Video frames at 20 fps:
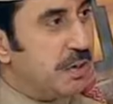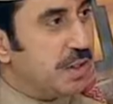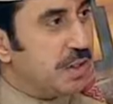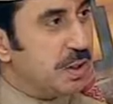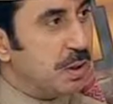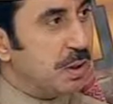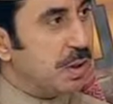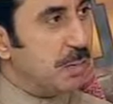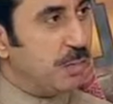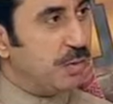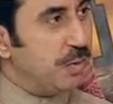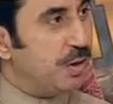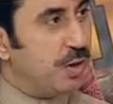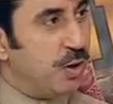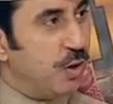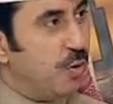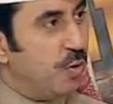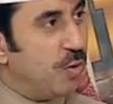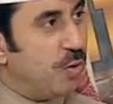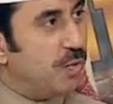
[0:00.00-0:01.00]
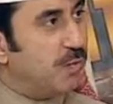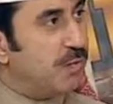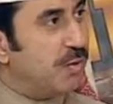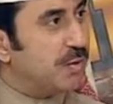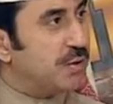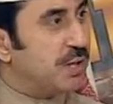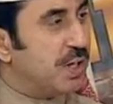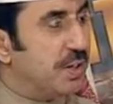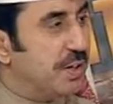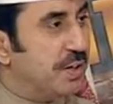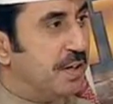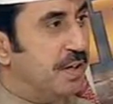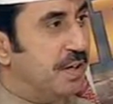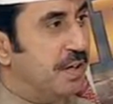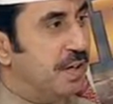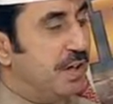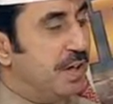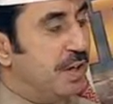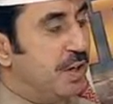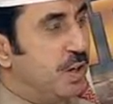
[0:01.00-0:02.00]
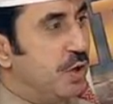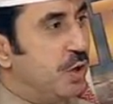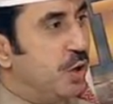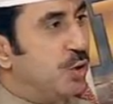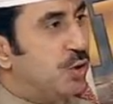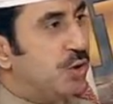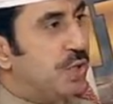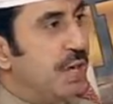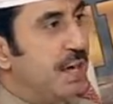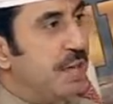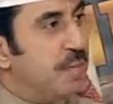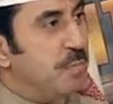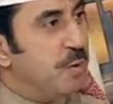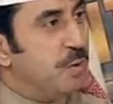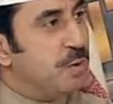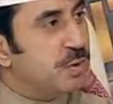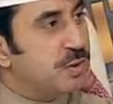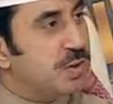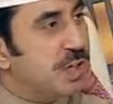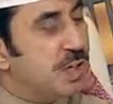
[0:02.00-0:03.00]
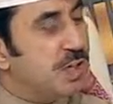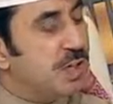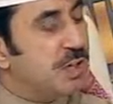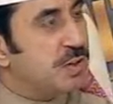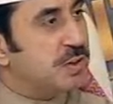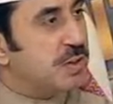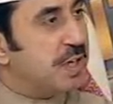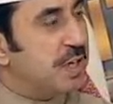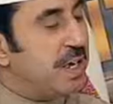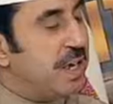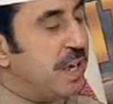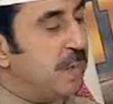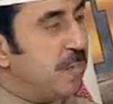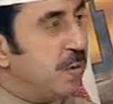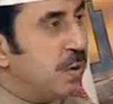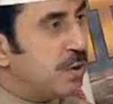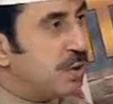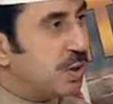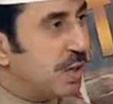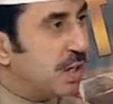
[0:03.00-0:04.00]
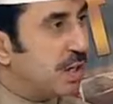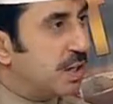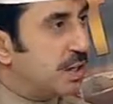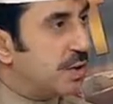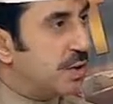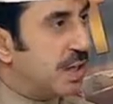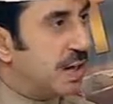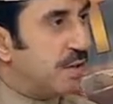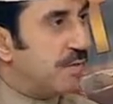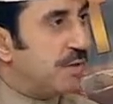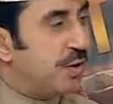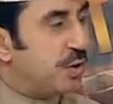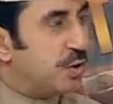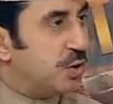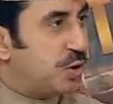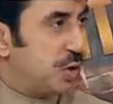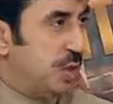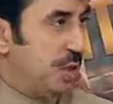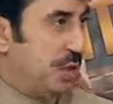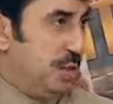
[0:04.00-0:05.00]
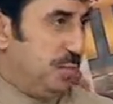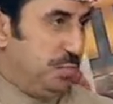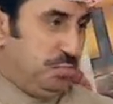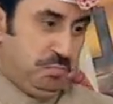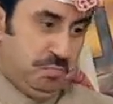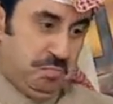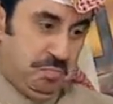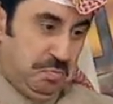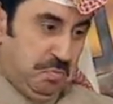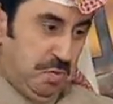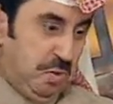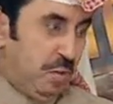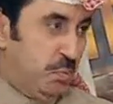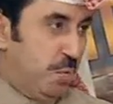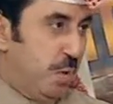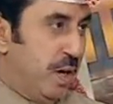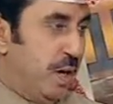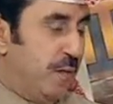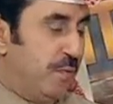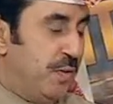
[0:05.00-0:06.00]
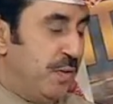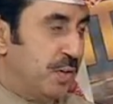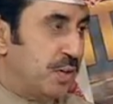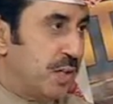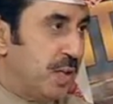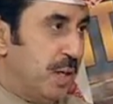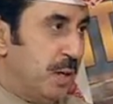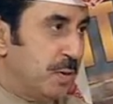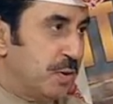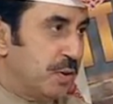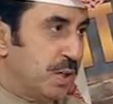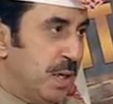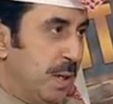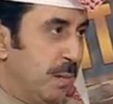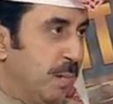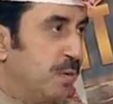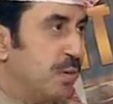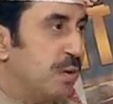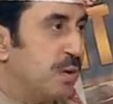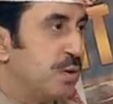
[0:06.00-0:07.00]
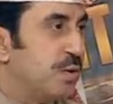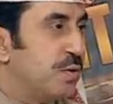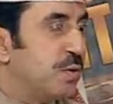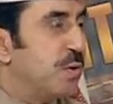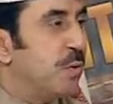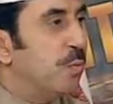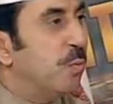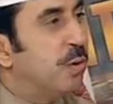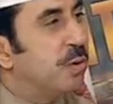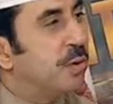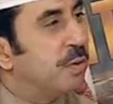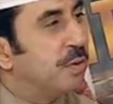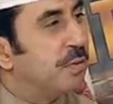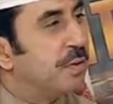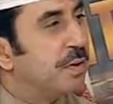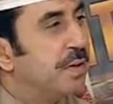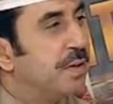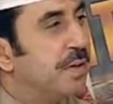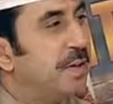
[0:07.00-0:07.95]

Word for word: a celebrity all of the time. Ah, yes. You used to hate motorcycles, and now motorcycles mm. gave you yes. one of the celebrities in the world. Oh,